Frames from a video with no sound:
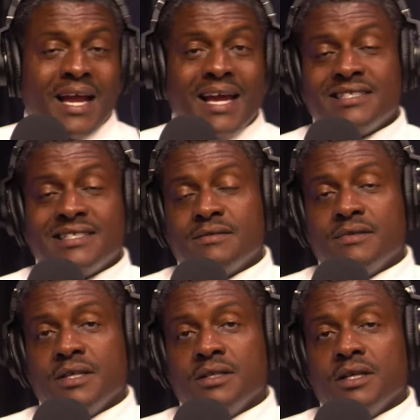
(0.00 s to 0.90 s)
And
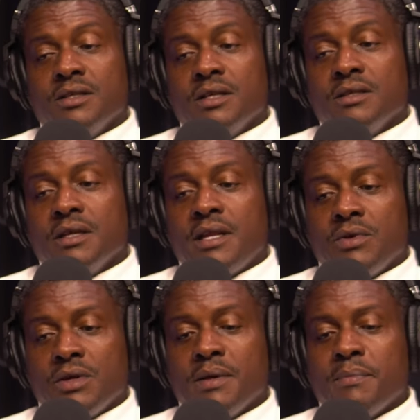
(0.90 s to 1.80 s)
just and, and, and
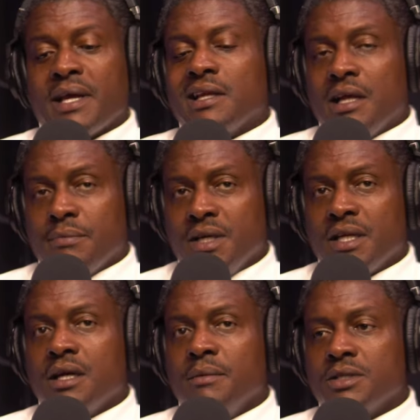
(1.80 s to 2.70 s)
they would have been making a lot of
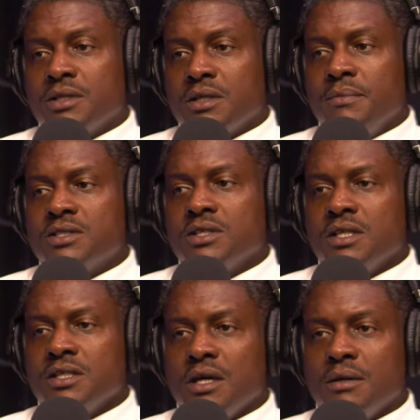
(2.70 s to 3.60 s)
money coming coming to
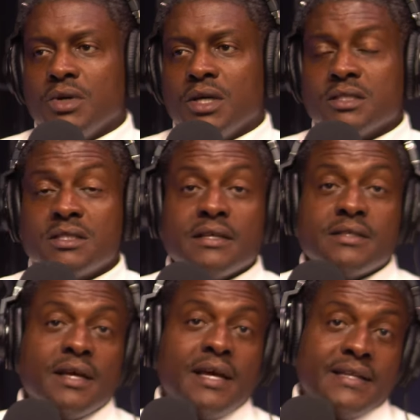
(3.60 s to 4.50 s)
these young brothers
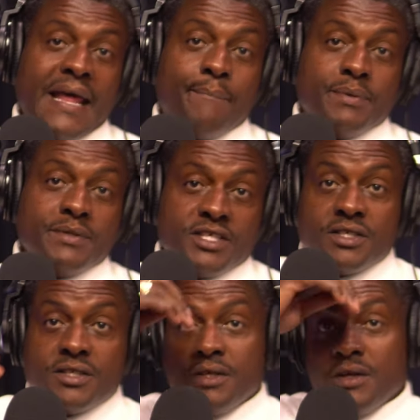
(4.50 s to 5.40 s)
that at that
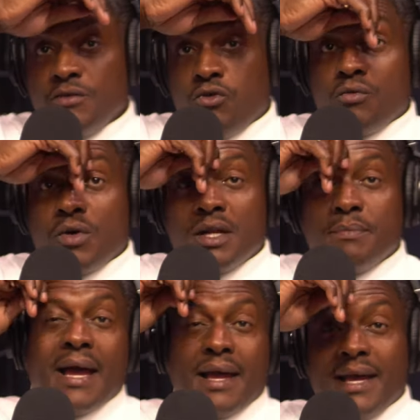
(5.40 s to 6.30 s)
position for a
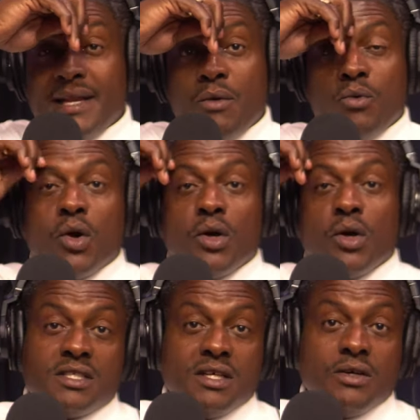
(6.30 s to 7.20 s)
running back. And they went
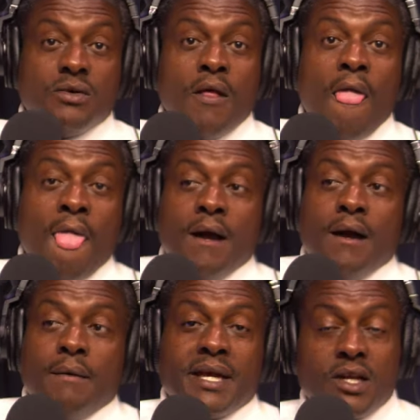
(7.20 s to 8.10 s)
on to still
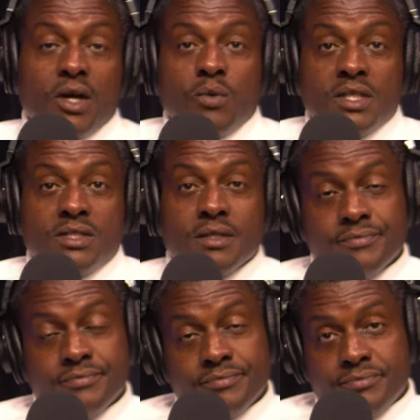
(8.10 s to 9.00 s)
uh, make it all the way to
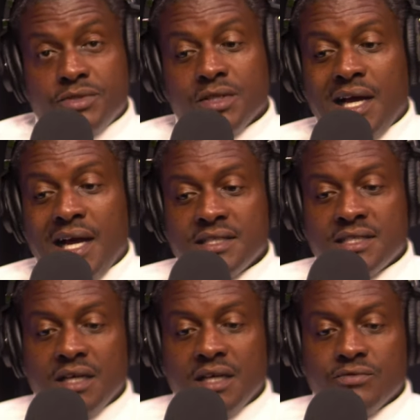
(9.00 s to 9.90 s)
the to the
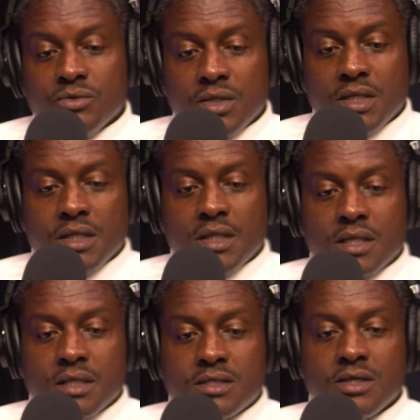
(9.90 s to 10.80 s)
highest level and,
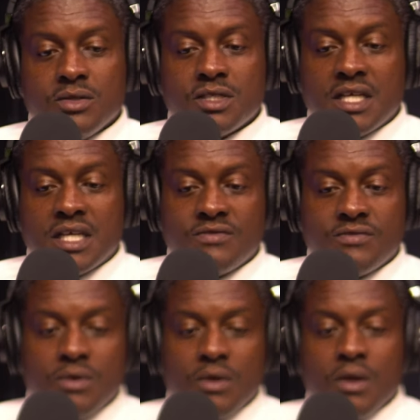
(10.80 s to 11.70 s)
and, and still
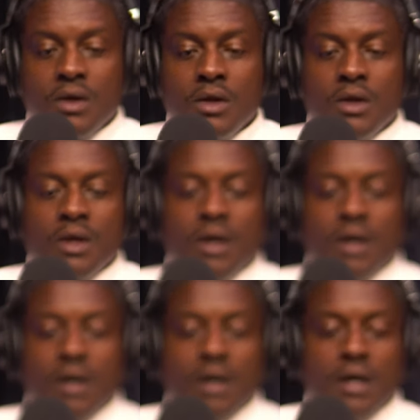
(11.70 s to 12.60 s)
successful
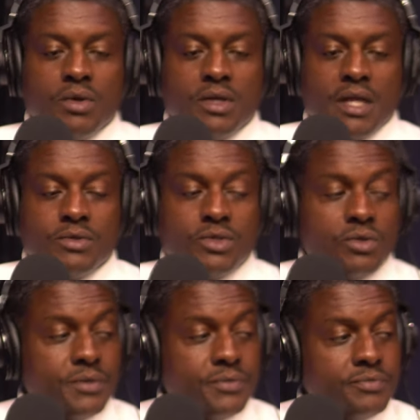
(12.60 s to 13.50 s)
uh, at what they were
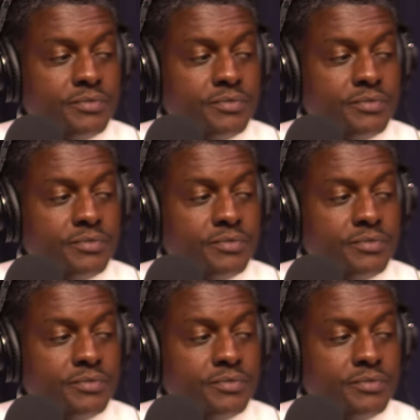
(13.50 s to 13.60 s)
doing.